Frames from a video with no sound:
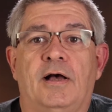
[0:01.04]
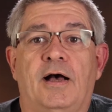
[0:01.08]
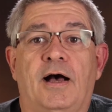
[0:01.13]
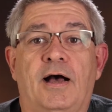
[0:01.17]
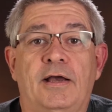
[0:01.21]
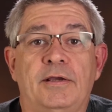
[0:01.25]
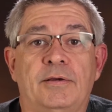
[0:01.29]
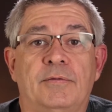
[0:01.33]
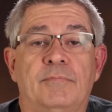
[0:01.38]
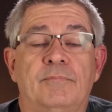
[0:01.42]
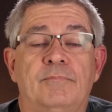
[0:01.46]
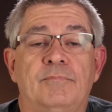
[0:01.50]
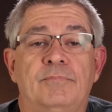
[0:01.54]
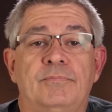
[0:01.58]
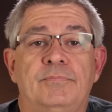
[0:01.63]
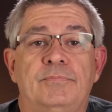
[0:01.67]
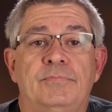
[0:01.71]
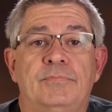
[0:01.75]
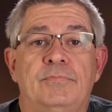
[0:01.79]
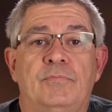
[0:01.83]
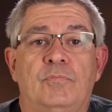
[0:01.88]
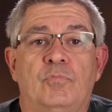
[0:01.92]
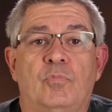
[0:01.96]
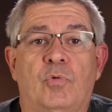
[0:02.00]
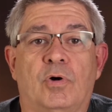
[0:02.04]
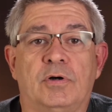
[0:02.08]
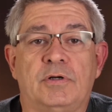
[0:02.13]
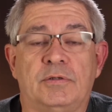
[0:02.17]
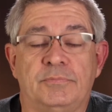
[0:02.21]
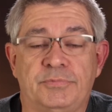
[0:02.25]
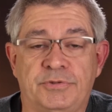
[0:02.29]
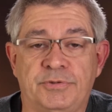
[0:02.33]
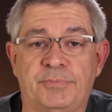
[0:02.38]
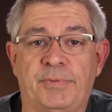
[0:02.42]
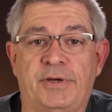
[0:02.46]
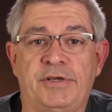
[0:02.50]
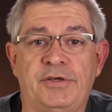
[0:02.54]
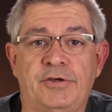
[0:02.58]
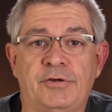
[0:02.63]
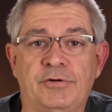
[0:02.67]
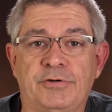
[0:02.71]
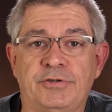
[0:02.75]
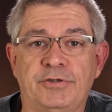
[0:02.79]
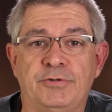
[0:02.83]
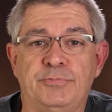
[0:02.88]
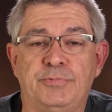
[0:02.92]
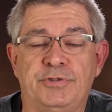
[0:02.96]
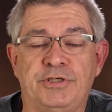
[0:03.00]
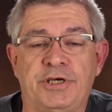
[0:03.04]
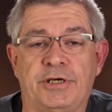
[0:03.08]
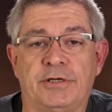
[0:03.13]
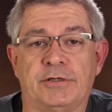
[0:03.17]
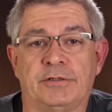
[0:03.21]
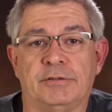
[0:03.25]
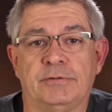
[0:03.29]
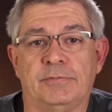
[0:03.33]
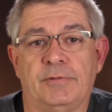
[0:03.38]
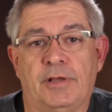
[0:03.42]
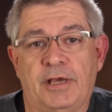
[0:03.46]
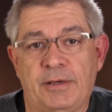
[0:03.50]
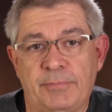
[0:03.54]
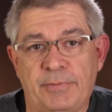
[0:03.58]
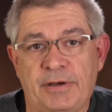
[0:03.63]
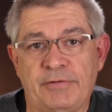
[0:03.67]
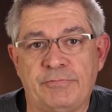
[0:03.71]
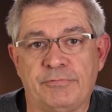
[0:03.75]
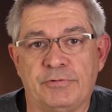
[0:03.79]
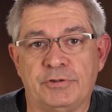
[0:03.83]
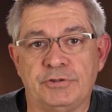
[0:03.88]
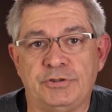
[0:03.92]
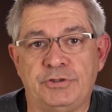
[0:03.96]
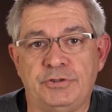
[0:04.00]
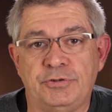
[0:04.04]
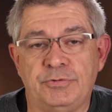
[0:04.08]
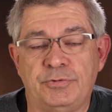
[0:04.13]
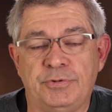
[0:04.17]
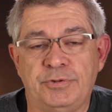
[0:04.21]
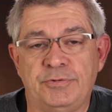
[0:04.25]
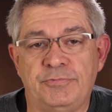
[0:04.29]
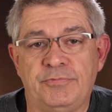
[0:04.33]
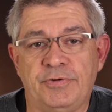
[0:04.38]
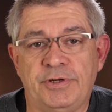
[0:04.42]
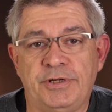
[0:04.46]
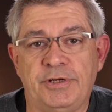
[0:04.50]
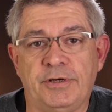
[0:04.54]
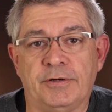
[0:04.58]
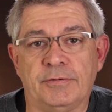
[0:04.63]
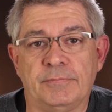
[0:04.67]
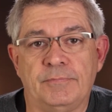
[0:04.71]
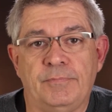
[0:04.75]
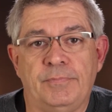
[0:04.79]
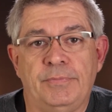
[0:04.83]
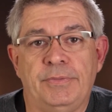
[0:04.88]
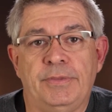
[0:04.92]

Hi, welcome to my YouTube channel and my first YouTube video.